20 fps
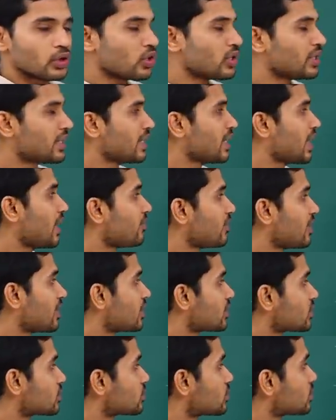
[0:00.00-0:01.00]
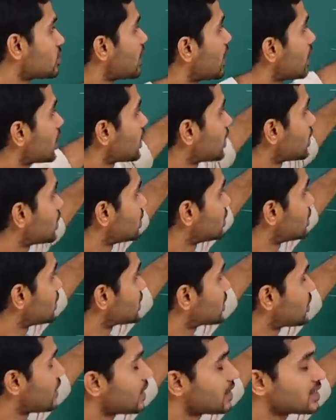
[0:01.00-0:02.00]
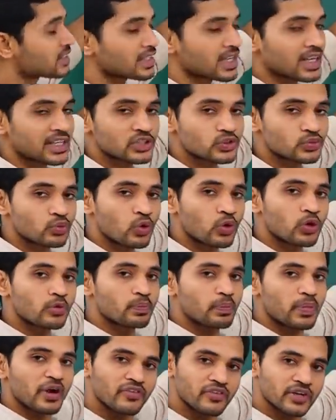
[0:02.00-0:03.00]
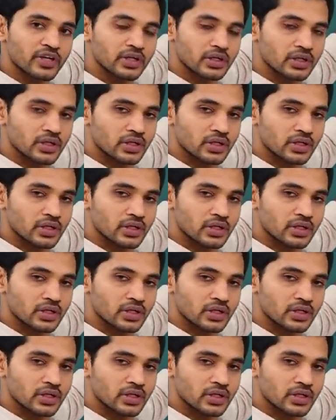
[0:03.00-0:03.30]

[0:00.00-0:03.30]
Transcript: already have understood that this lens has more power